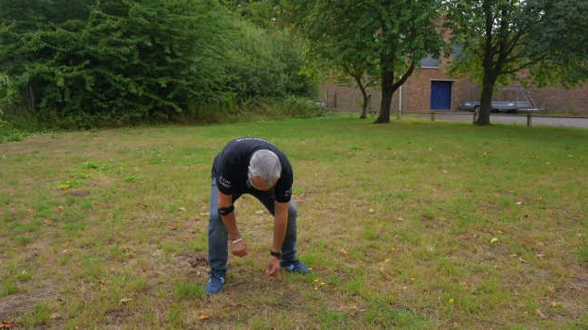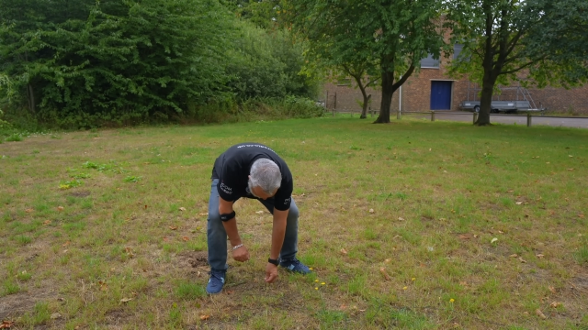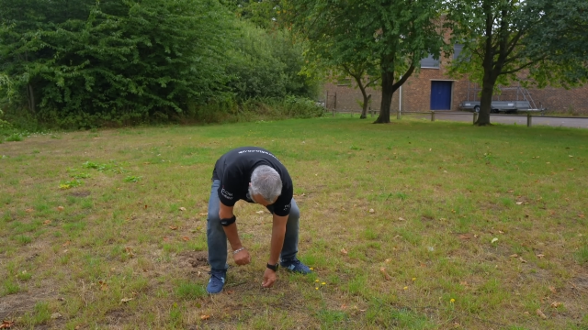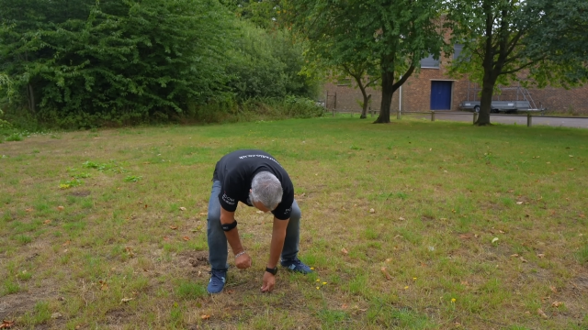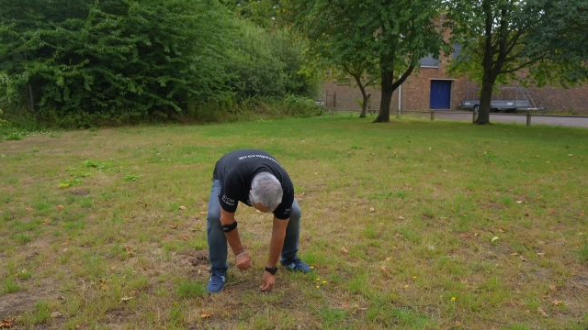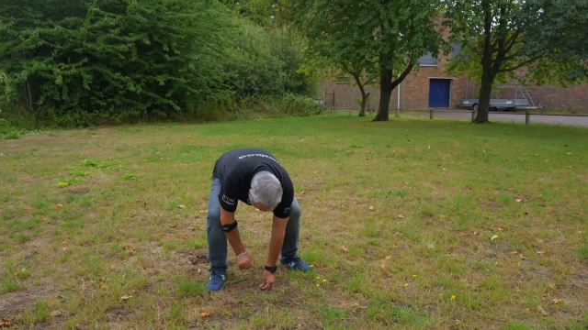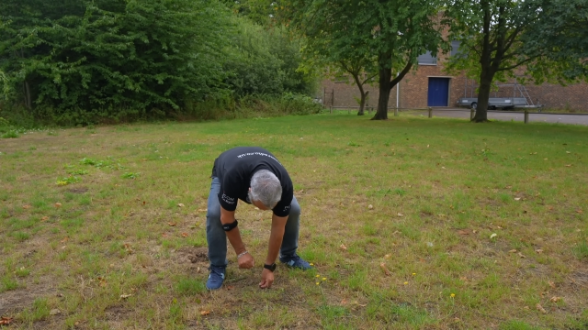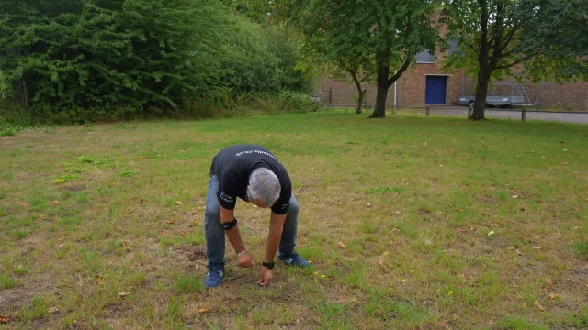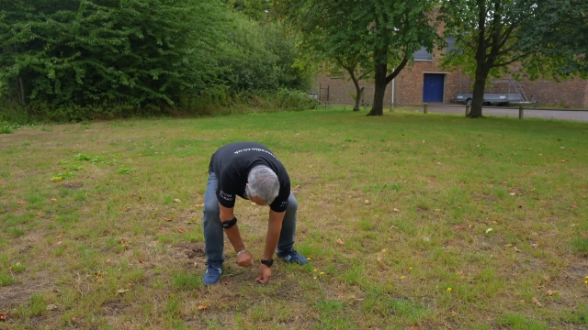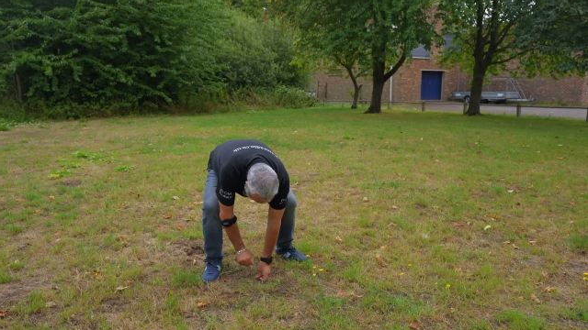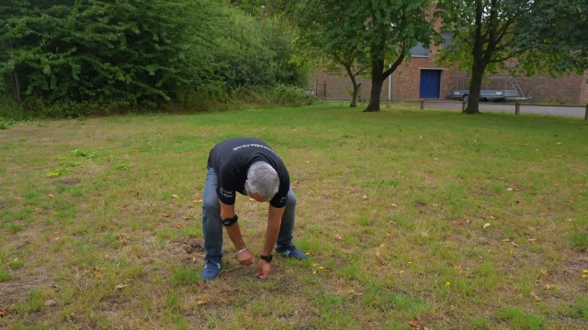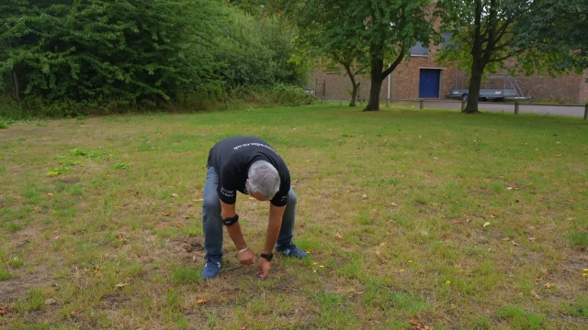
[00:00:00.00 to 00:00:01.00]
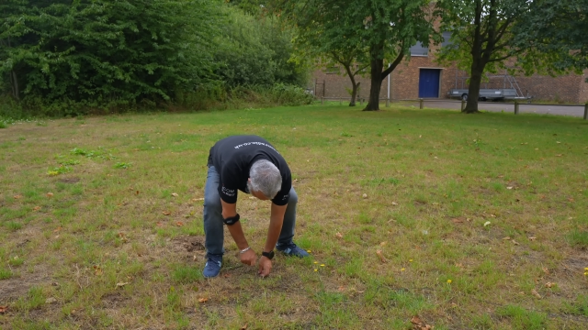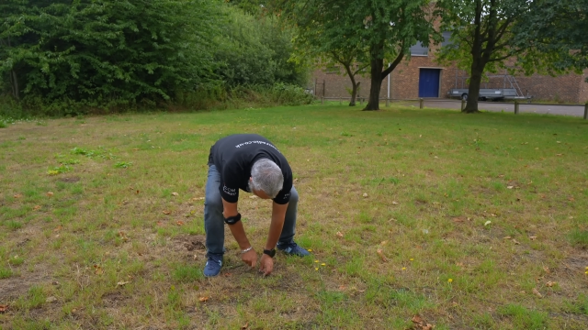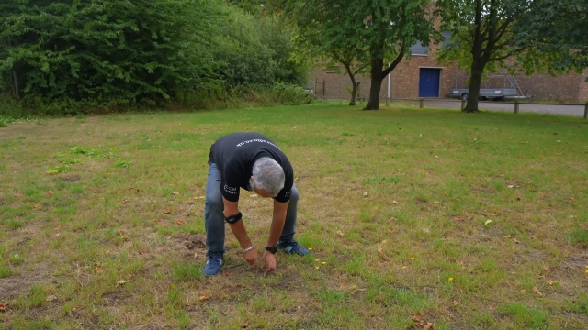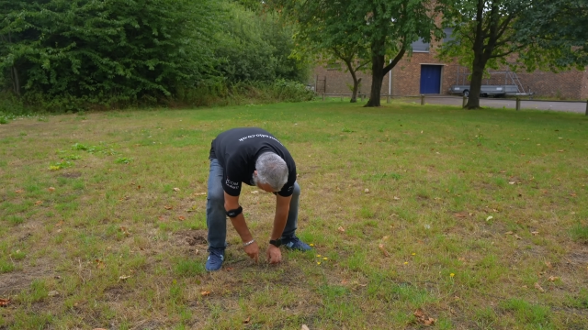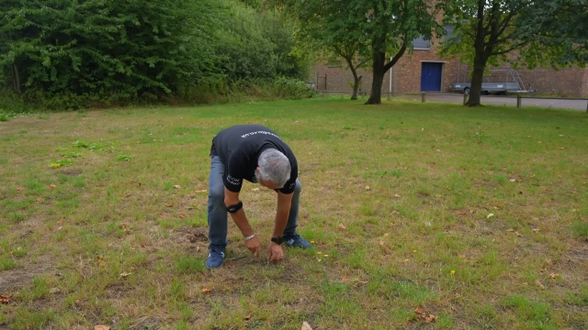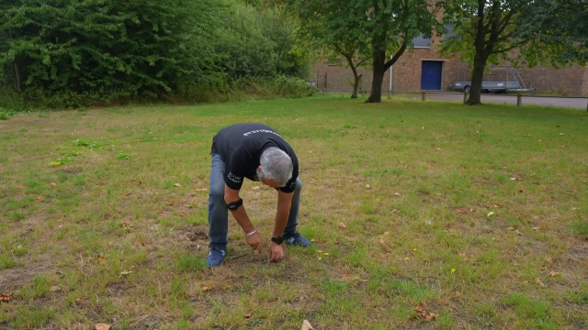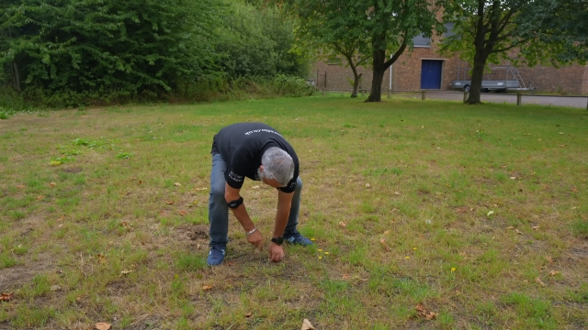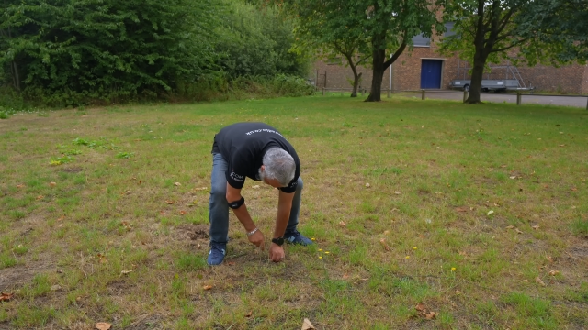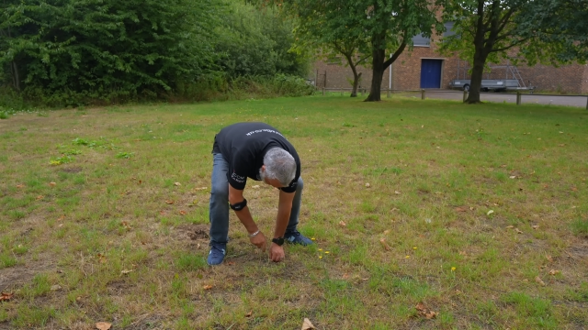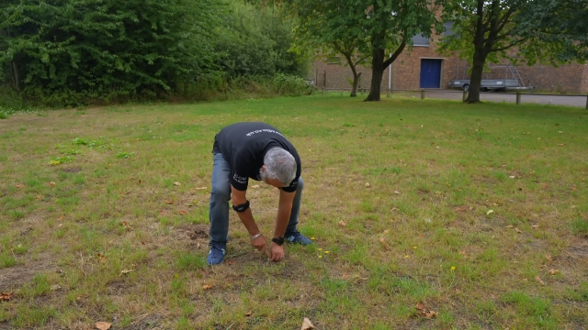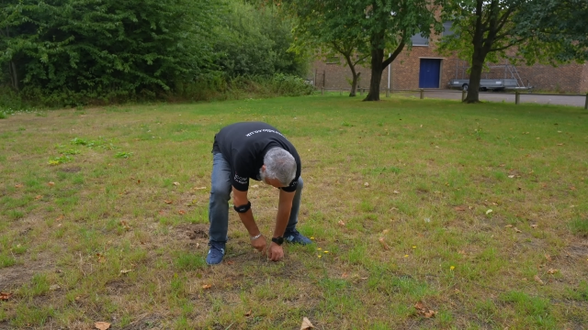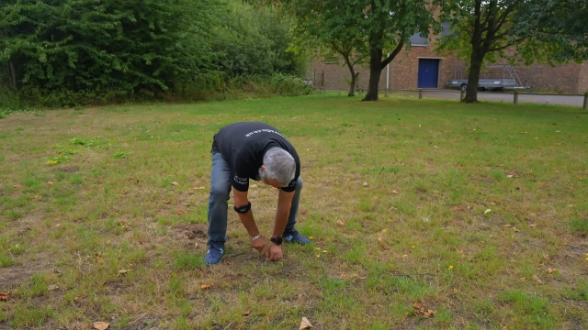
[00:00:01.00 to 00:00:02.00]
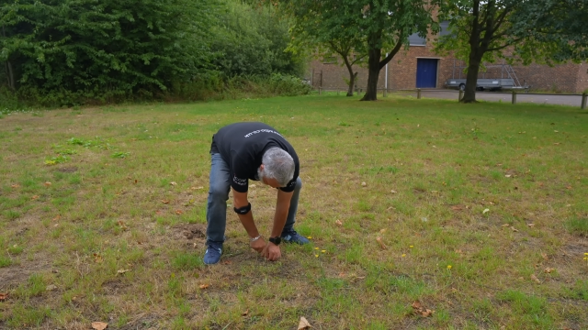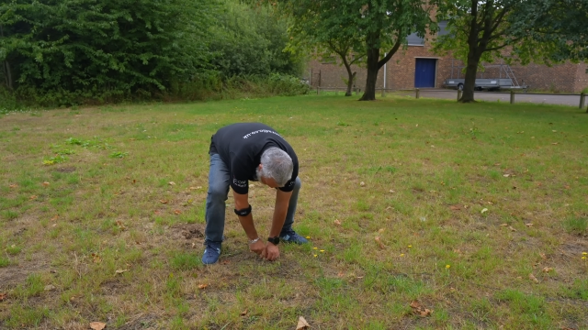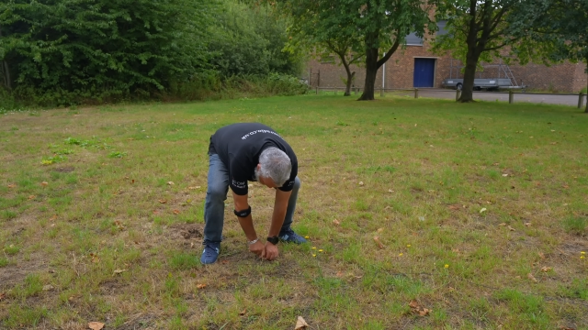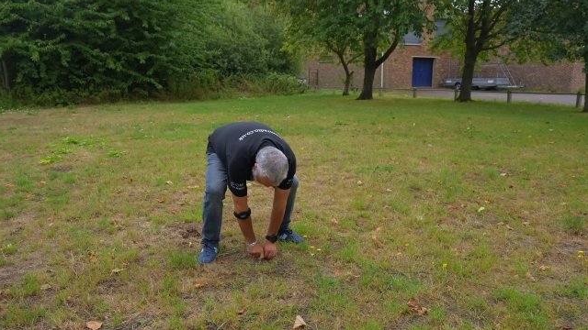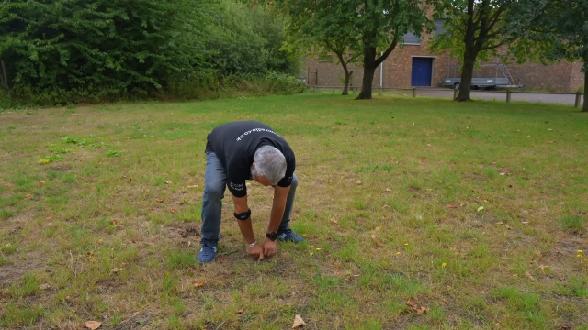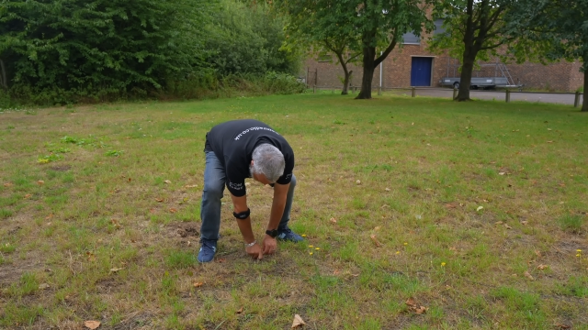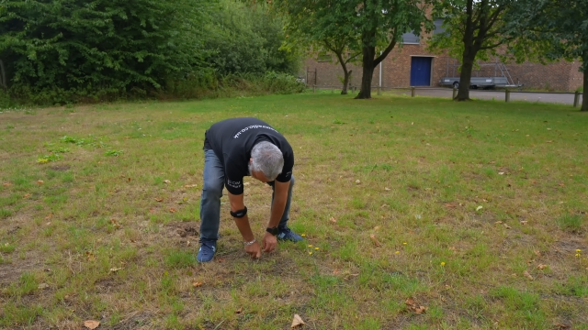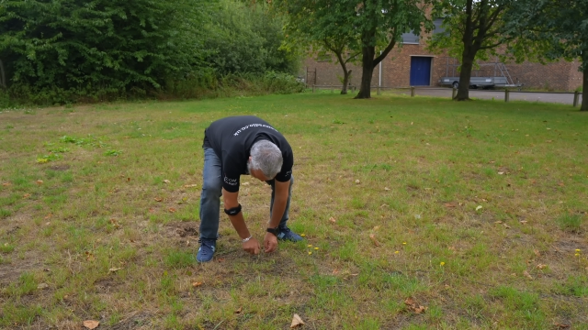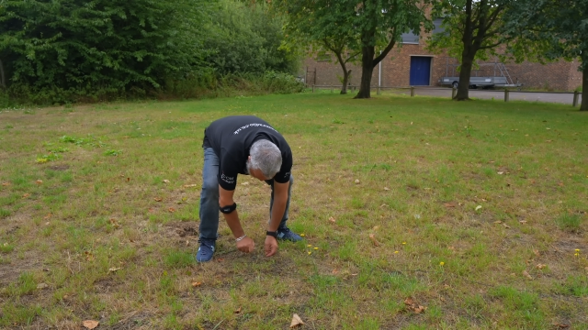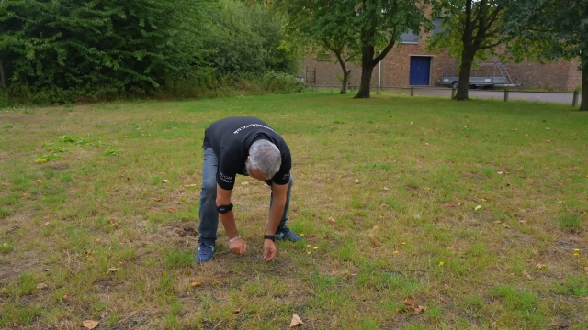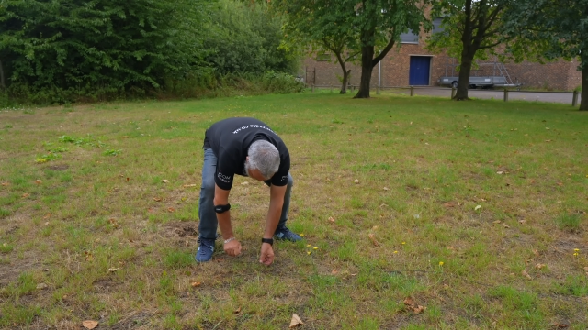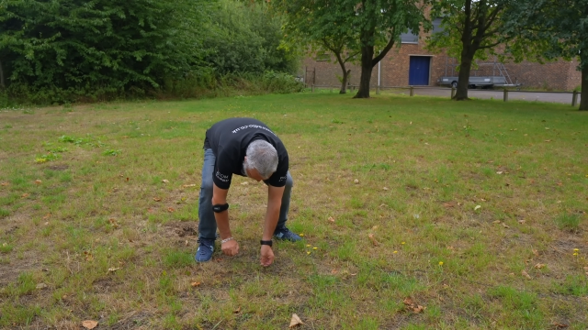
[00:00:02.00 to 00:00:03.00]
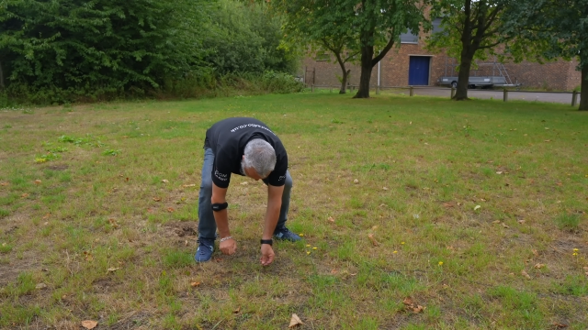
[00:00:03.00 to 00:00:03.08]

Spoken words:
(no speaker visible)